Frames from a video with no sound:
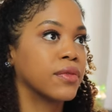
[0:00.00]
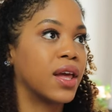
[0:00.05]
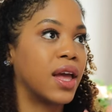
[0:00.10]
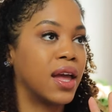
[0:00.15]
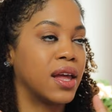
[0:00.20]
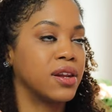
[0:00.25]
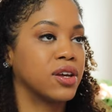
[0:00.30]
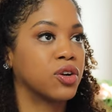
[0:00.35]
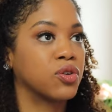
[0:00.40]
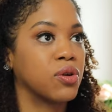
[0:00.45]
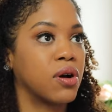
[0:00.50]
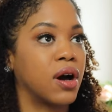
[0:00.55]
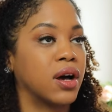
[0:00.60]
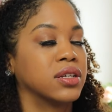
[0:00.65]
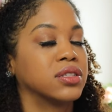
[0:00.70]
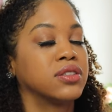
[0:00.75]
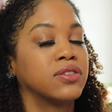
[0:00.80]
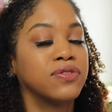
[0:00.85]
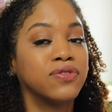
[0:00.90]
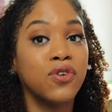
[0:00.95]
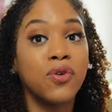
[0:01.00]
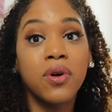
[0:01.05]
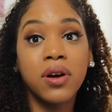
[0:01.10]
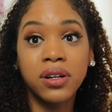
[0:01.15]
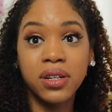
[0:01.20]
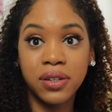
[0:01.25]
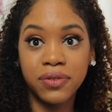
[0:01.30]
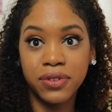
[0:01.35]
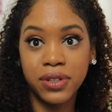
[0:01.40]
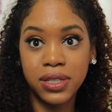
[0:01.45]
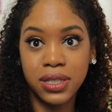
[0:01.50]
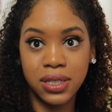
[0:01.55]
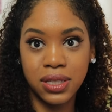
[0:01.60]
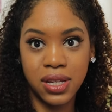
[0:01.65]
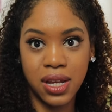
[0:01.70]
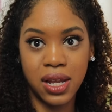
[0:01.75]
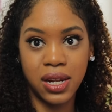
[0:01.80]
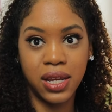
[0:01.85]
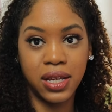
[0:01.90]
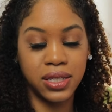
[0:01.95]
And across four different
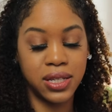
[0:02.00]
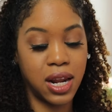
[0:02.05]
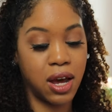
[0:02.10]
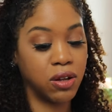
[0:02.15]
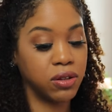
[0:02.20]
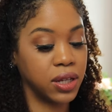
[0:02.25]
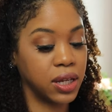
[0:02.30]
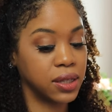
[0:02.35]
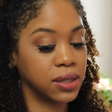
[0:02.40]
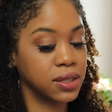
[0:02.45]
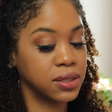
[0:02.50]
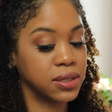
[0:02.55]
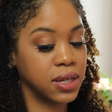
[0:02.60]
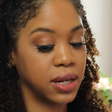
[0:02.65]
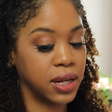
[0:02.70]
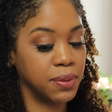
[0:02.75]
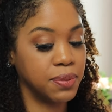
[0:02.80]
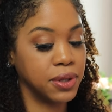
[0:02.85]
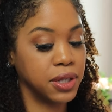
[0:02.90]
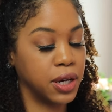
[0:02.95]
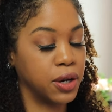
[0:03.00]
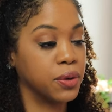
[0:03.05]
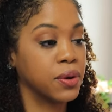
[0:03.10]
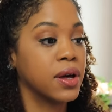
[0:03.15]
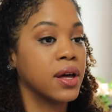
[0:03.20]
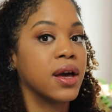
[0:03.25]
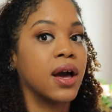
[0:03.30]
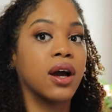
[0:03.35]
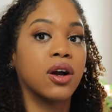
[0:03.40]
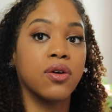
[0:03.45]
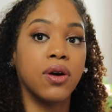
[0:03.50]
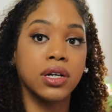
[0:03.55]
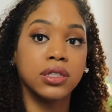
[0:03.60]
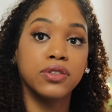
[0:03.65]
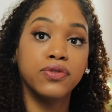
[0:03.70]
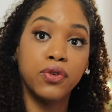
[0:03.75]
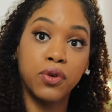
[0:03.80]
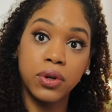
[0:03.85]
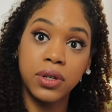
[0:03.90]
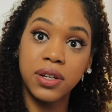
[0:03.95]
studies, and I'll link the study below,
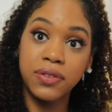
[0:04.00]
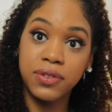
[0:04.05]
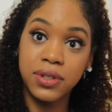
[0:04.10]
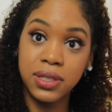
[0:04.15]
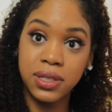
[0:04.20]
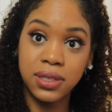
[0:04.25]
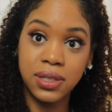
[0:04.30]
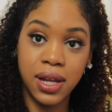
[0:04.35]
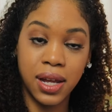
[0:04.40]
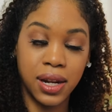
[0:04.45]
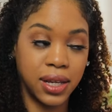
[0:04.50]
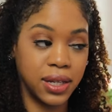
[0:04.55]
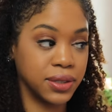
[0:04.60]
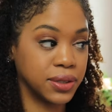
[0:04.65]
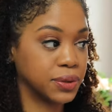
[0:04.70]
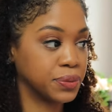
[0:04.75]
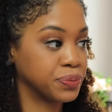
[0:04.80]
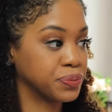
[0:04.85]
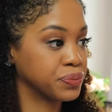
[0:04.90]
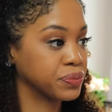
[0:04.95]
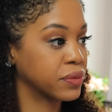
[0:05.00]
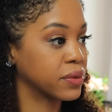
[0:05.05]
across four different studies,